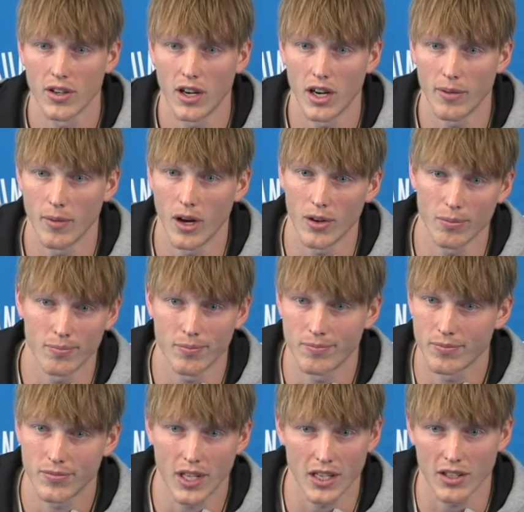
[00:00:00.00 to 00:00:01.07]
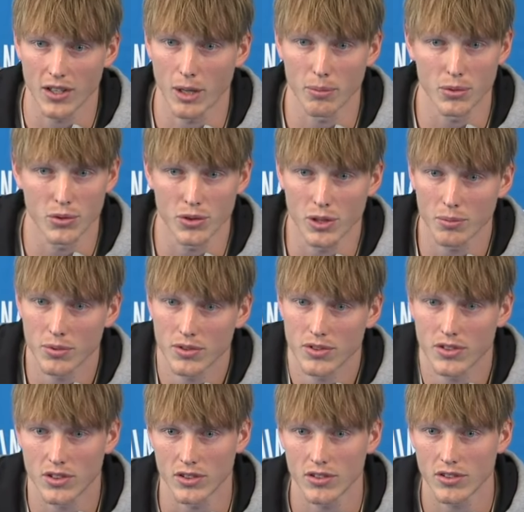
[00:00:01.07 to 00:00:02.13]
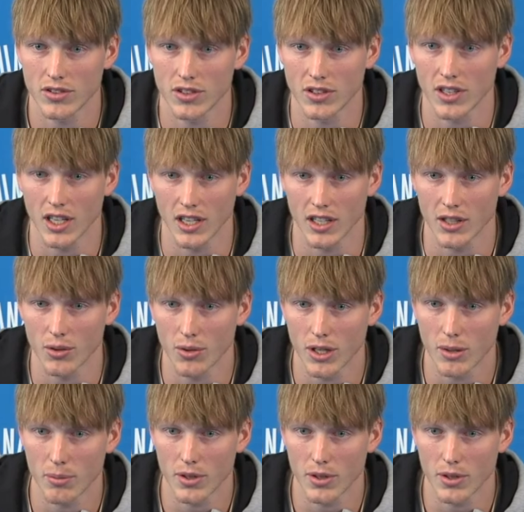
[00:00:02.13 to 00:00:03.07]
Um, I'll take a couple trips just to kind of get away,